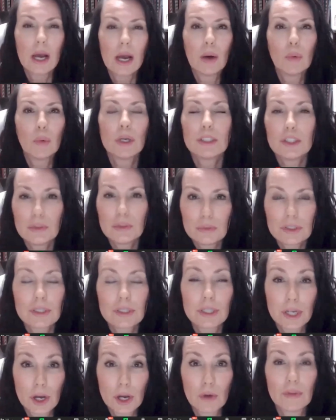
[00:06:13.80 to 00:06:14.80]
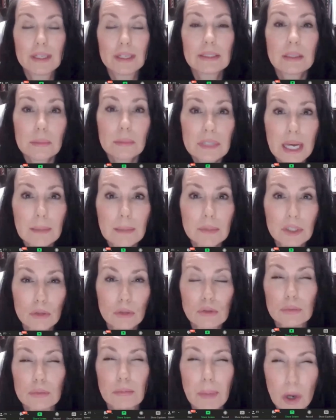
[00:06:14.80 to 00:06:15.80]
I want you to know that sometimes
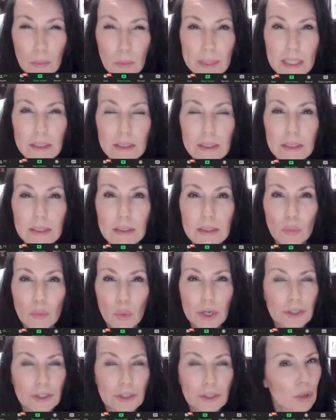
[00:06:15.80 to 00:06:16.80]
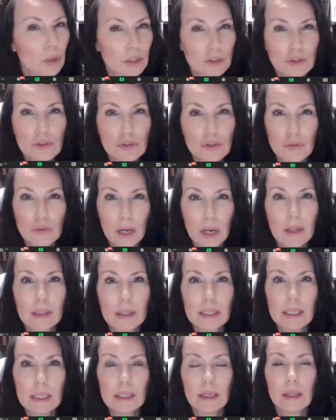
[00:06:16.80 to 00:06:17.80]
those moments where you are
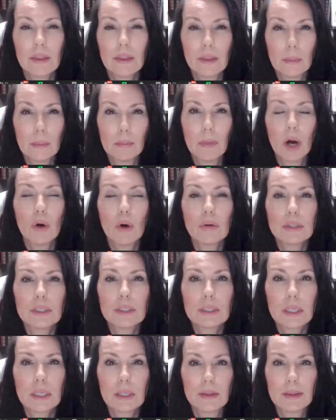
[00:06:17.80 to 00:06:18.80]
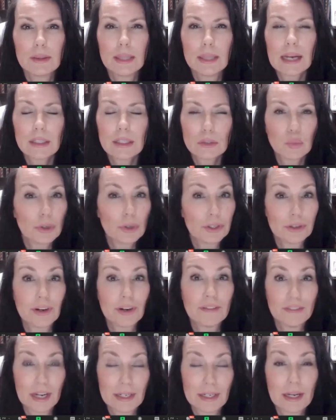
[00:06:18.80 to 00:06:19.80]
struggling the most, that is where you're
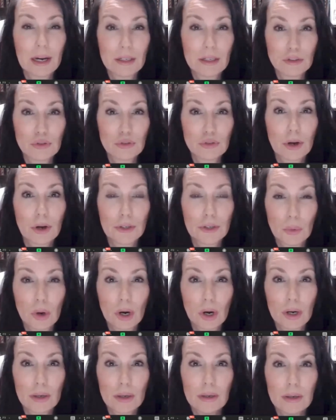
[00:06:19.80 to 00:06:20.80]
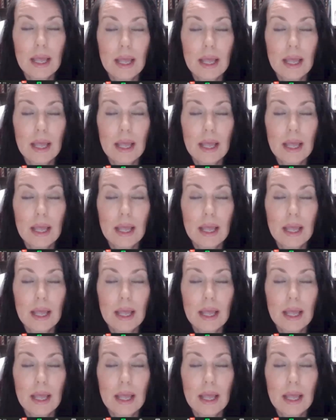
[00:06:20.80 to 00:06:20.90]
going to find out how strong you are.